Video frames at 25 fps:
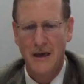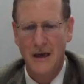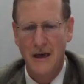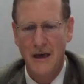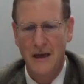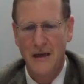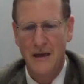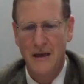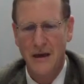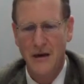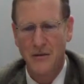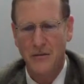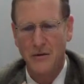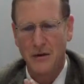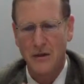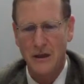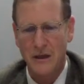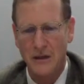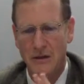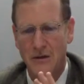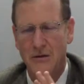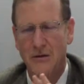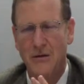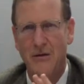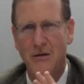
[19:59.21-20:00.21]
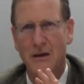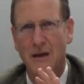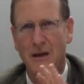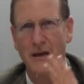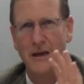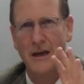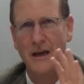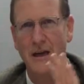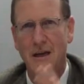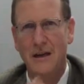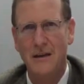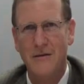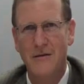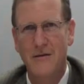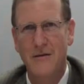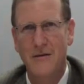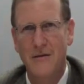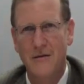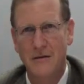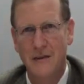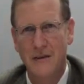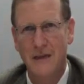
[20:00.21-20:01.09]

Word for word: and here we just talk in the literal